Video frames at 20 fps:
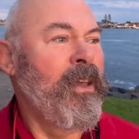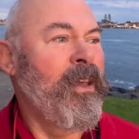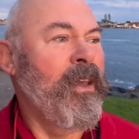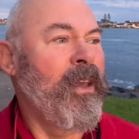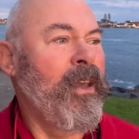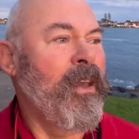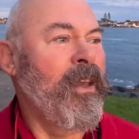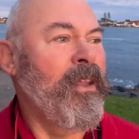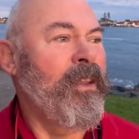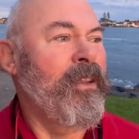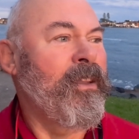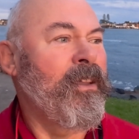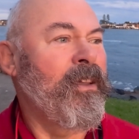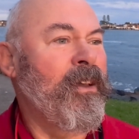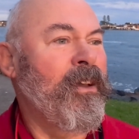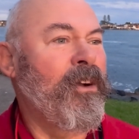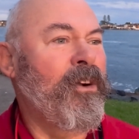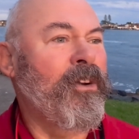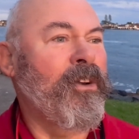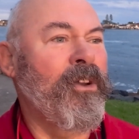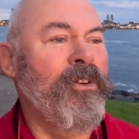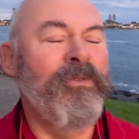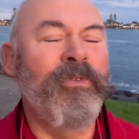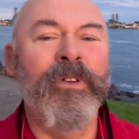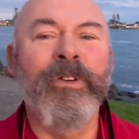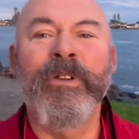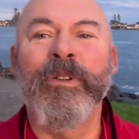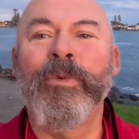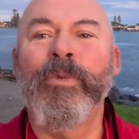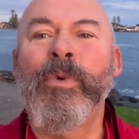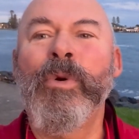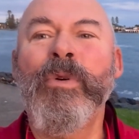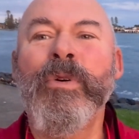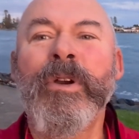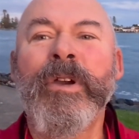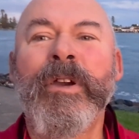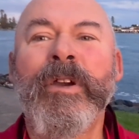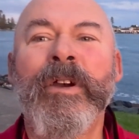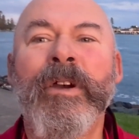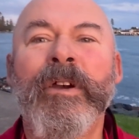and I'll go for a little
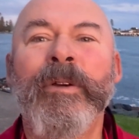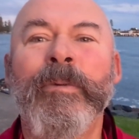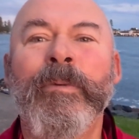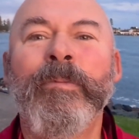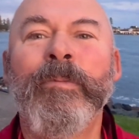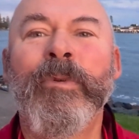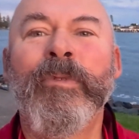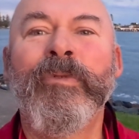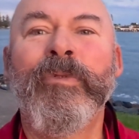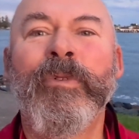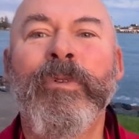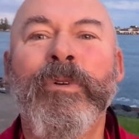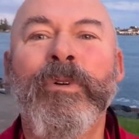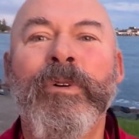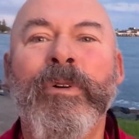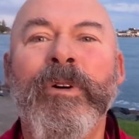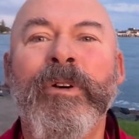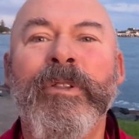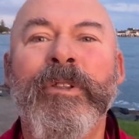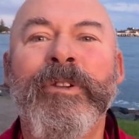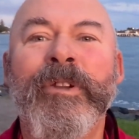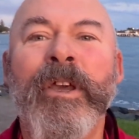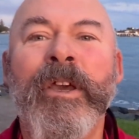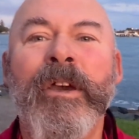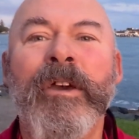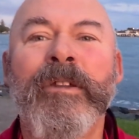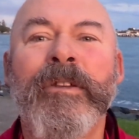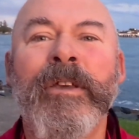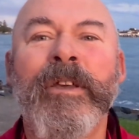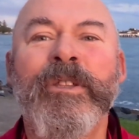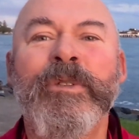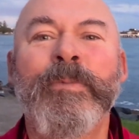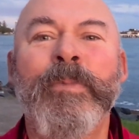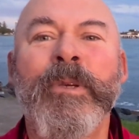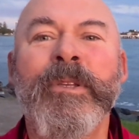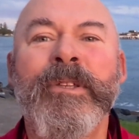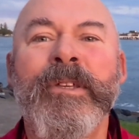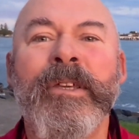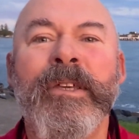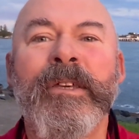walk before the town gets
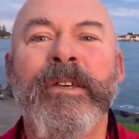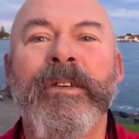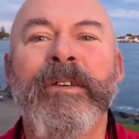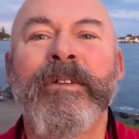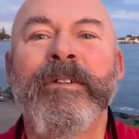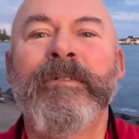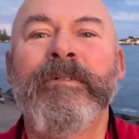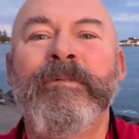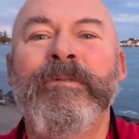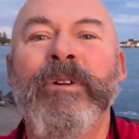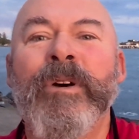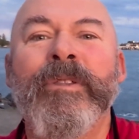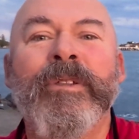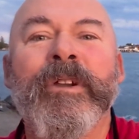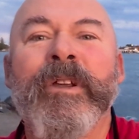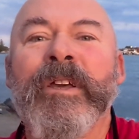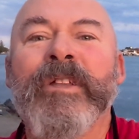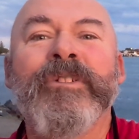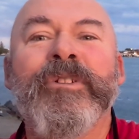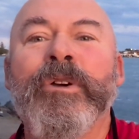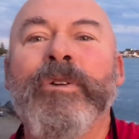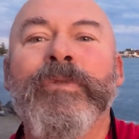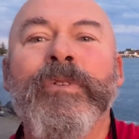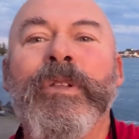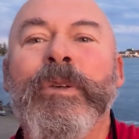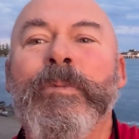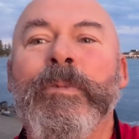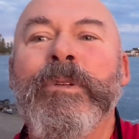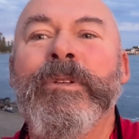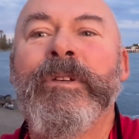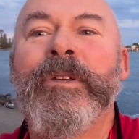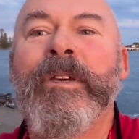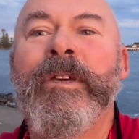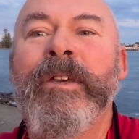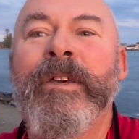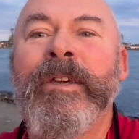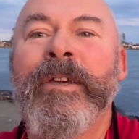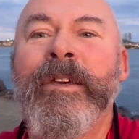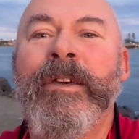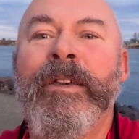busy. Not that it gets overly busy,
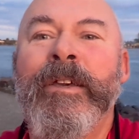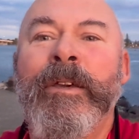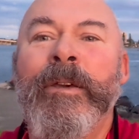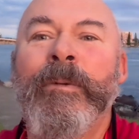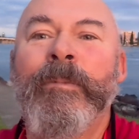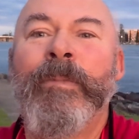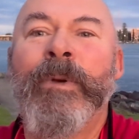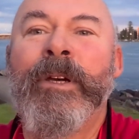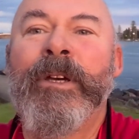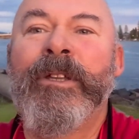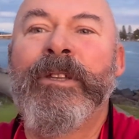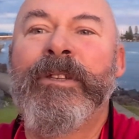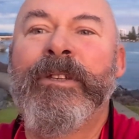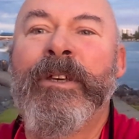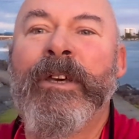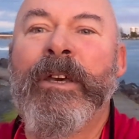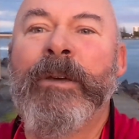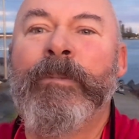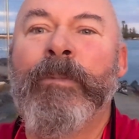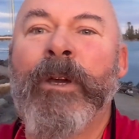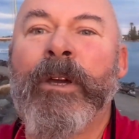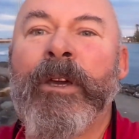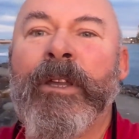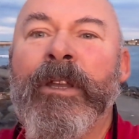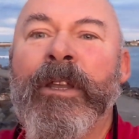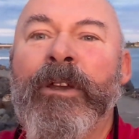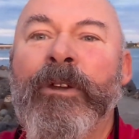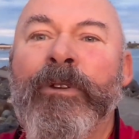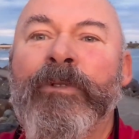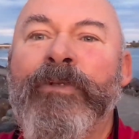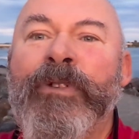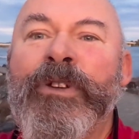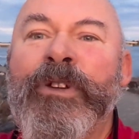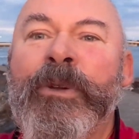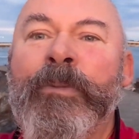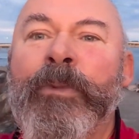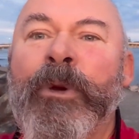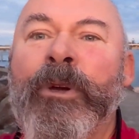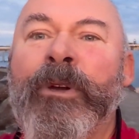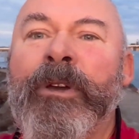but I can hear a
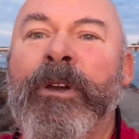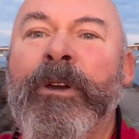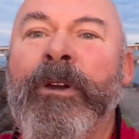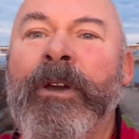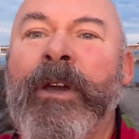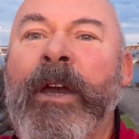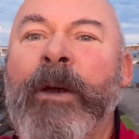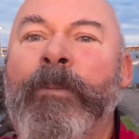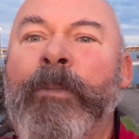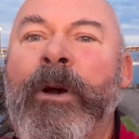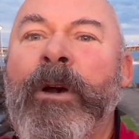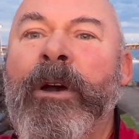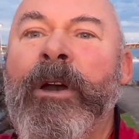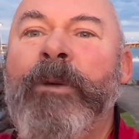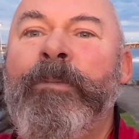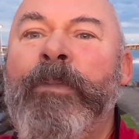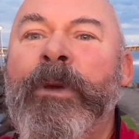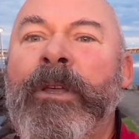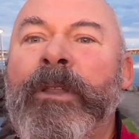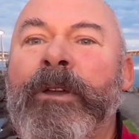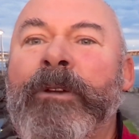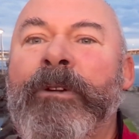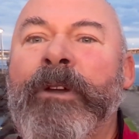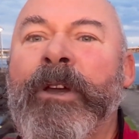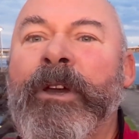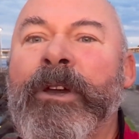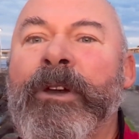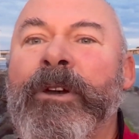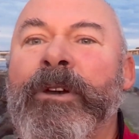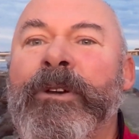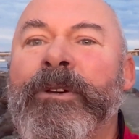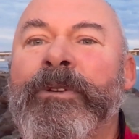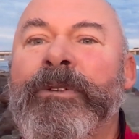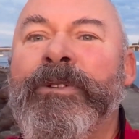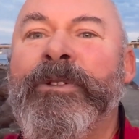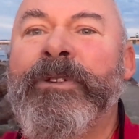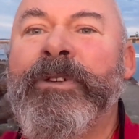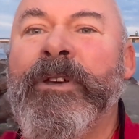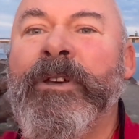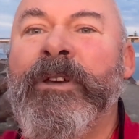fishing boat going out behind me. There he
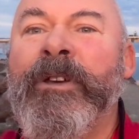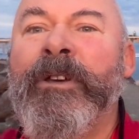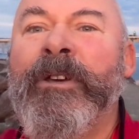goes.